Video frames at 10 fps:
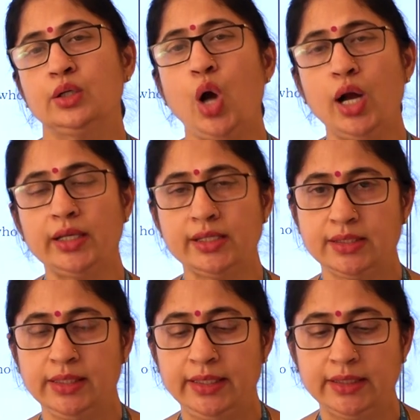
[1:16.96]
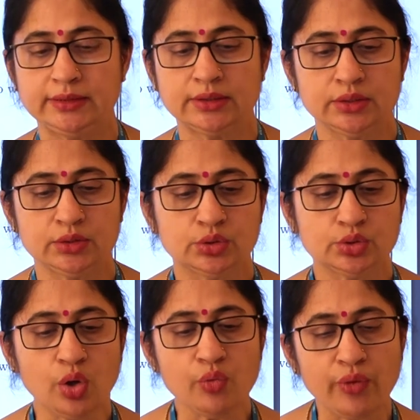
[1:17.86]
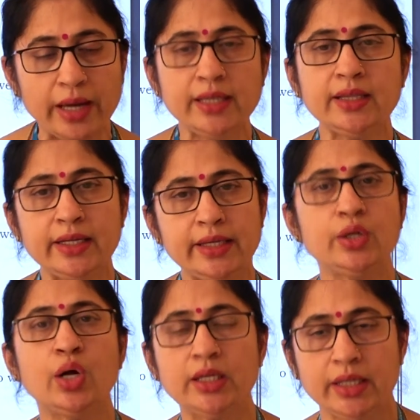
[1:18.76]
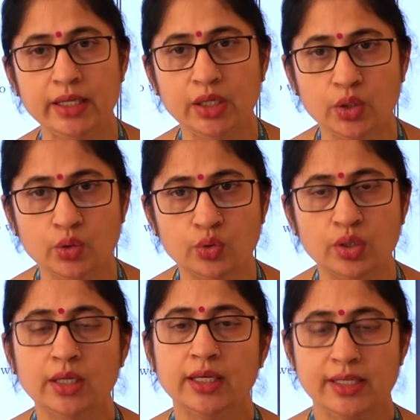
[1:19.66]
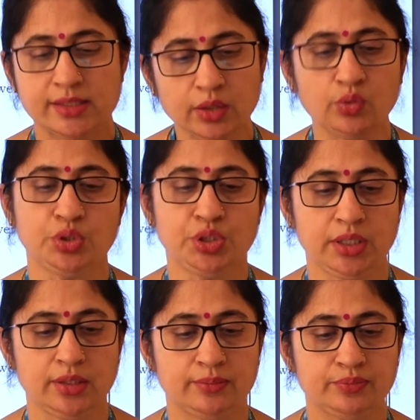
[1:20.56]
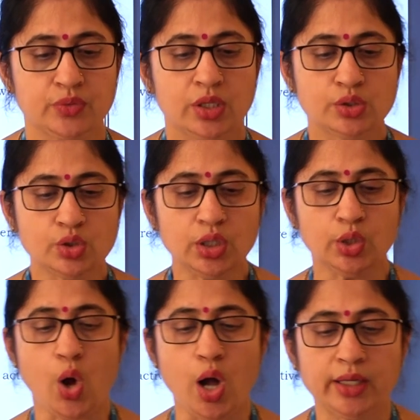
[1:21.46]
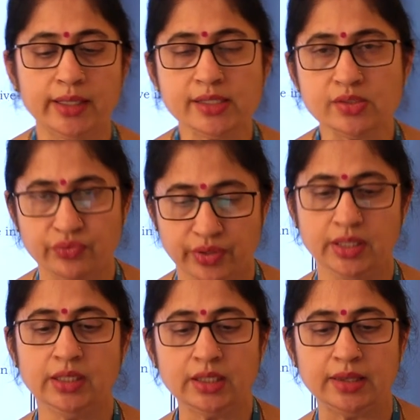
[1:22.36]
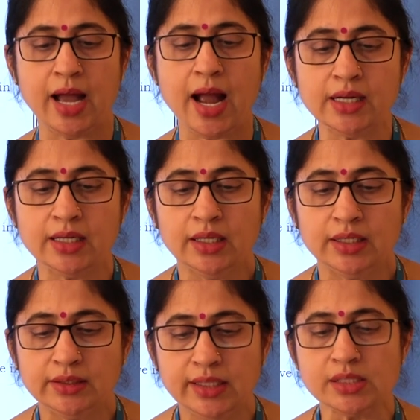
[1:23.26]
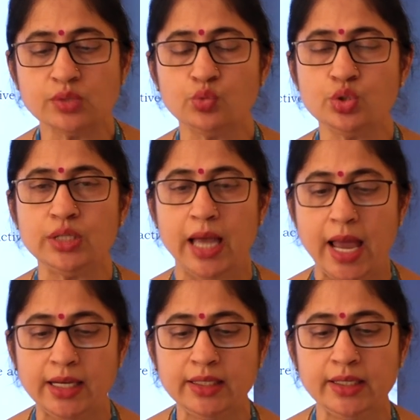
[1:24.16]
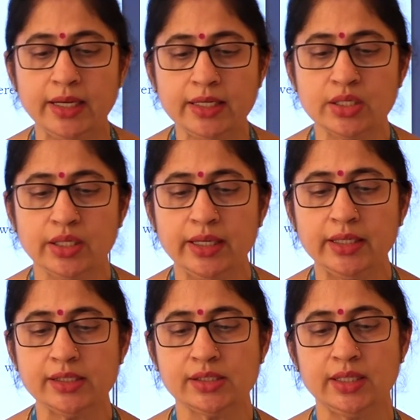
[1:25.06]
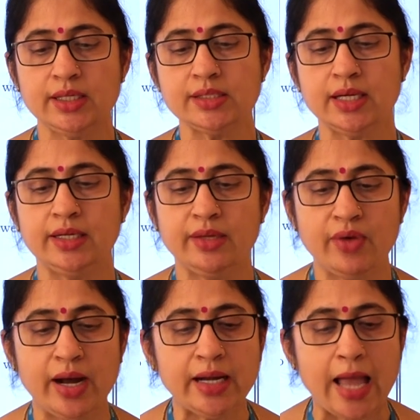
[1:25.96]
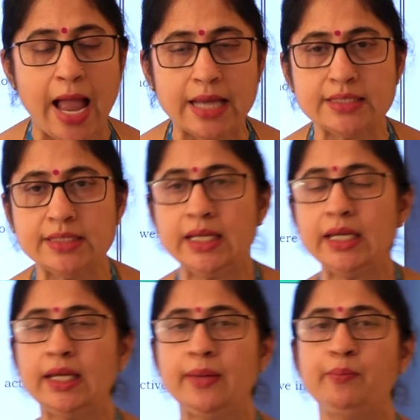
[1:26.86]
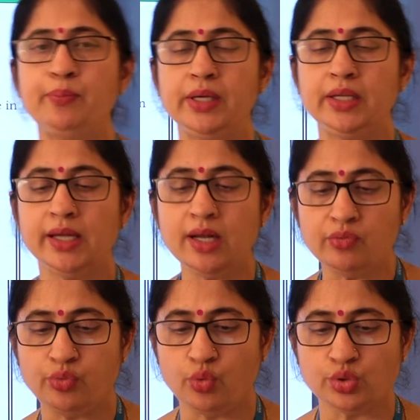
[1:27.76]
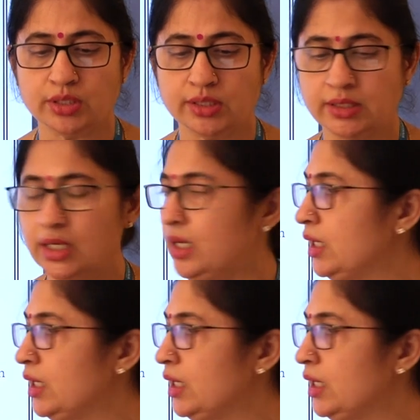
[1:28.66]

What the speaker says: Congress leaders. So why they did not include is the question. So the Congress feared that this would alienate industrialists and divide anti-imperial forces.